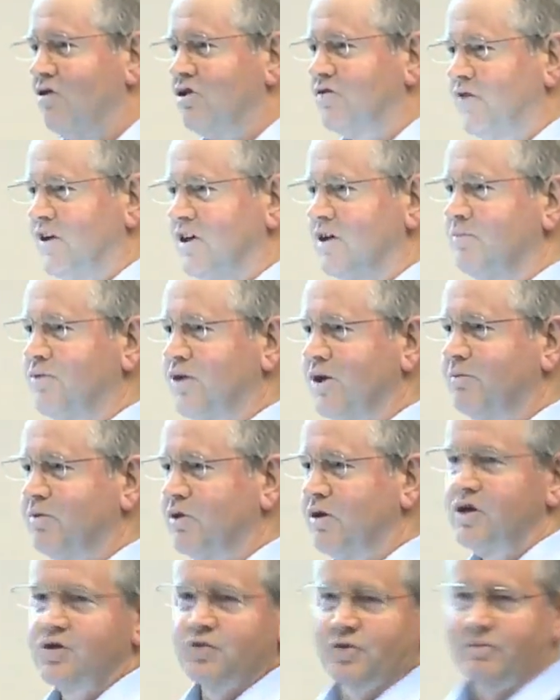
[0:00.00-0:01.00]
I was feeling
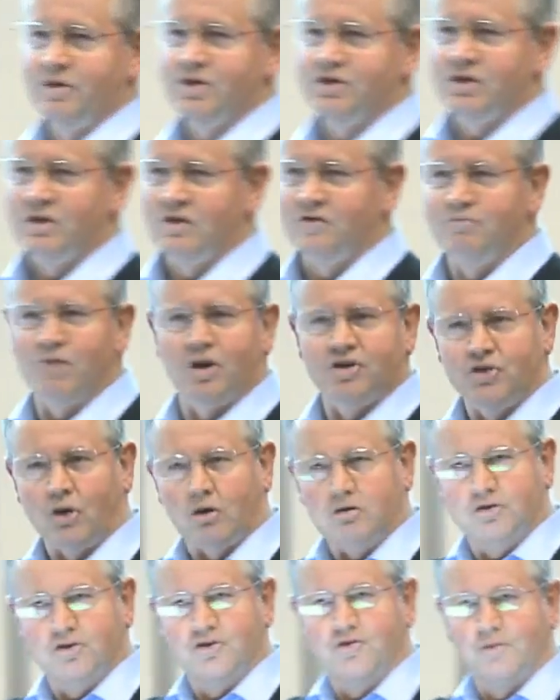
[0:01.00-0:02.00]
pretty pleased with myself. My
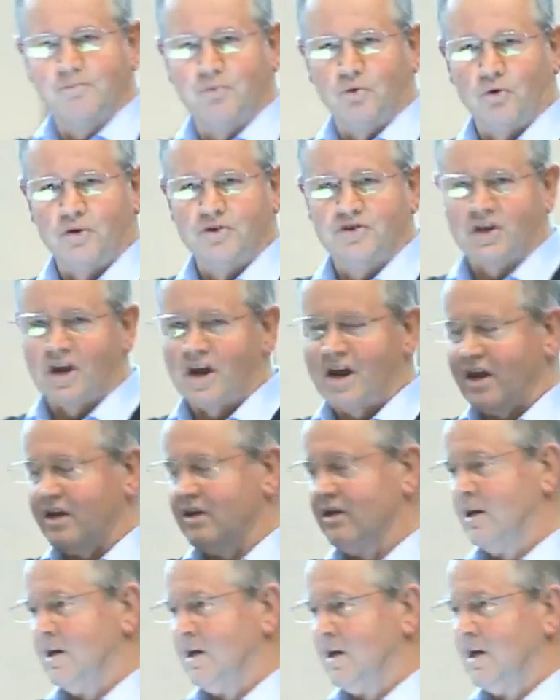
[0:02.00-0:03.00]
doctor's report
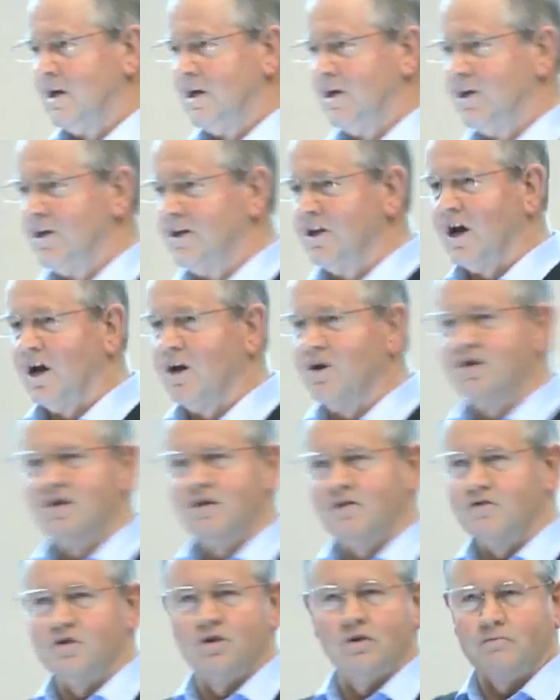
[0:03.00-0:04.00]
saying,
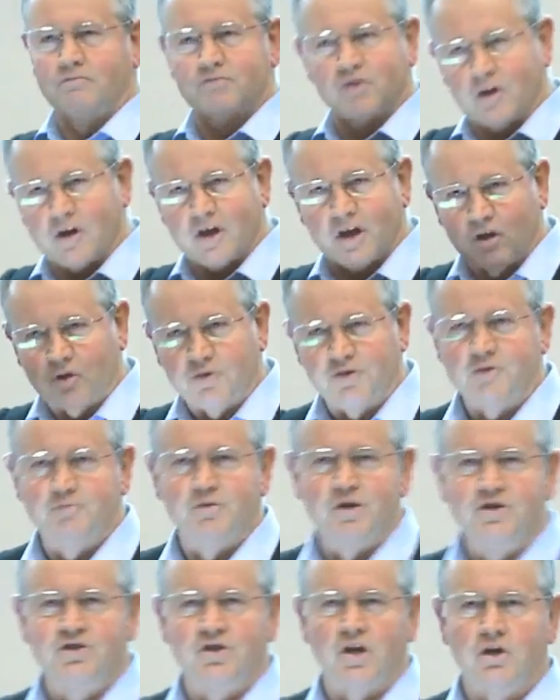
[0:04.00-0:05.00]
your health
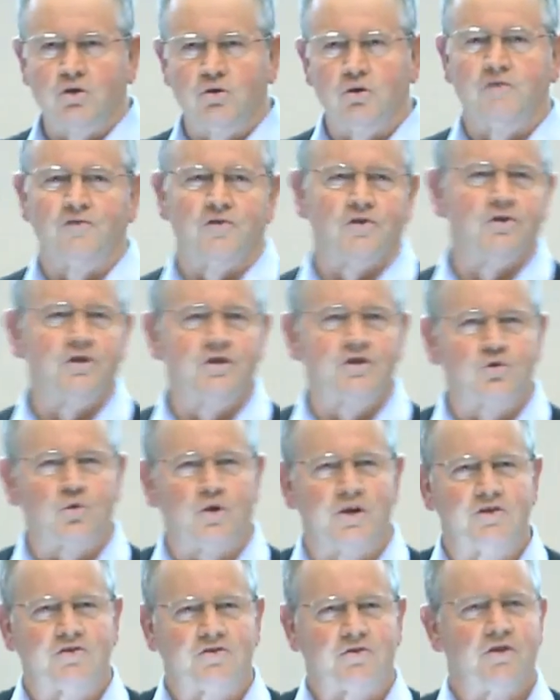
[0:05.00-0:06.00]
has been so good for
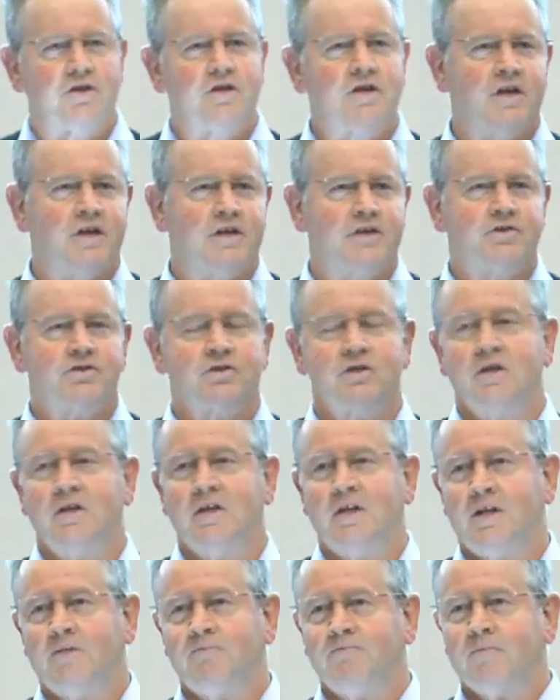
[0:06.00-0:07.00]
these 23 years,